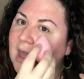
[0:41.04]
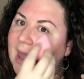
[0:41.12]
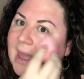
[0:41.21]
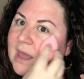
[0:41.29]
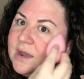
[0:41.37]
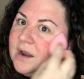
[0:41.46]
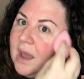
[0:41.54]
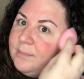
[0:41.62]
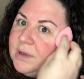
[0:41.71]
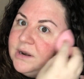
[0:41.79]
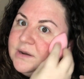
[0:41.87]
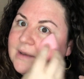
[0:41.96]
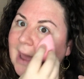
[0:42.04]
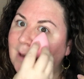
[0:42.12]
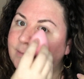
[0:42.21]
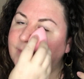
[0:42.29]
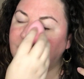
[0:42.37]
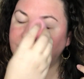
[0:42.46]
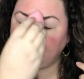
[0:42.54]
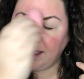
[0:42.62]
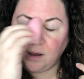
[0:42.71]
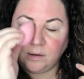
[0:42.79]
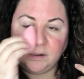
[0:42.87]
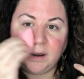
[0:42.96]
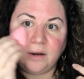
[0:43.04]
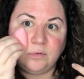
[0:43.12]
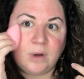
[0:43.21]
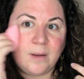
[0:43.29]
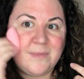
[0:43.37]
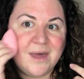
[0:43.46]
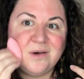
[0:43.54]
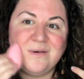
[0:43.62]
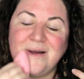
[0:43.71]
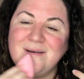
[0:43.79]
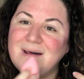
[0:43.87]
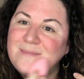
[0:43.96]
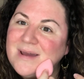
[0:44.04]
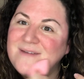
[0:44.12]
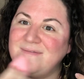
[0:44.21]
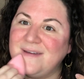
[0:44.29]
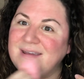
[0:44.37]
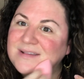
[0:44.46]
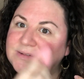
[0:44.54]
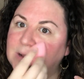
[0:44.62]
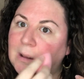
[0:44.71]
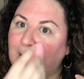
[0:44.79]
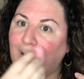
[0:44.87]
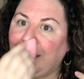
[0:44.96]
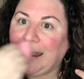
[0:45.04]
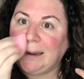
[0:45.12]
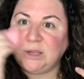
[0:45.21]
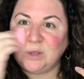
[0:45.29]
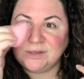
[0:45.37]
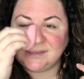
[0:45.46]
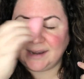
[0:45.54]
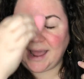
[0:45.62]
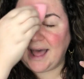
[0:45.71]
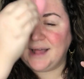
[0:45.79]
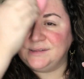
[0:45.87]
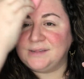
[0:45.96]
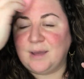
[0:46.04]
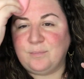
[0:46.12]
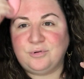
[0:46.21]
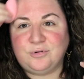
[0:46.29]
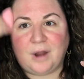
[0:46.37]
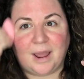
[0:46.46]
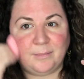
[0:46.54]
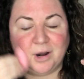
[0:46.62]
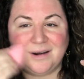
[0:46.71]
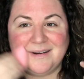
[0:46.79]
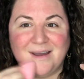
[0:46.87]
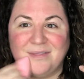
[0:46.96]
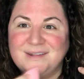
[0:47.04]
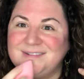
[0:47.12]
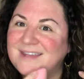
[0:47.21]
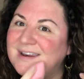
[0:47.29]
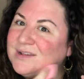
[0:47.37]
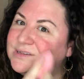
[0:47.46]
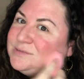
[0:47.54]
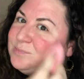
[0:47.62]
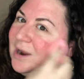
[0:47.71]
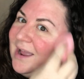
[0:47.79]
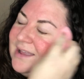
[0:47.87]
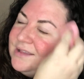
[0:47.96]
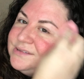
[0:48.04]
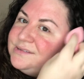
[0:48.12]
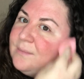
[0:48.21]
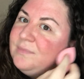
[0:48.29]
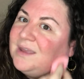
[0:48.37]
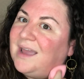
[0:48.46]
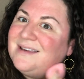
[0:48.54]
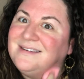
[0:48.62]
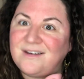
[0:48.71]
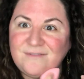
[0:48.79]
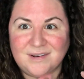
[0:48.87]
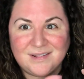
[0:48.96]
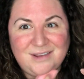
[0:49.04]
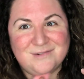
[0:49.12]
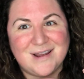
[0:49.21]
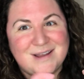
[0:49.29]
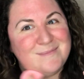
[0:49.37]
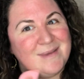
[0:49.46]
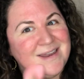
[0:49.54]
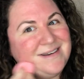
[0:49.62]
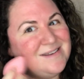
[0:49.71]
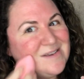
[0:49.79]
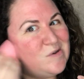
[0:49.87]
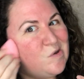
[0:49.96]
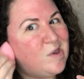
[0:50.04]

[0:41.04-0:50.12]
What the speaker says: And I'm going to dab that around and rub that around on my face and use it as a primer. Now the setting spray is something I definitely recommend.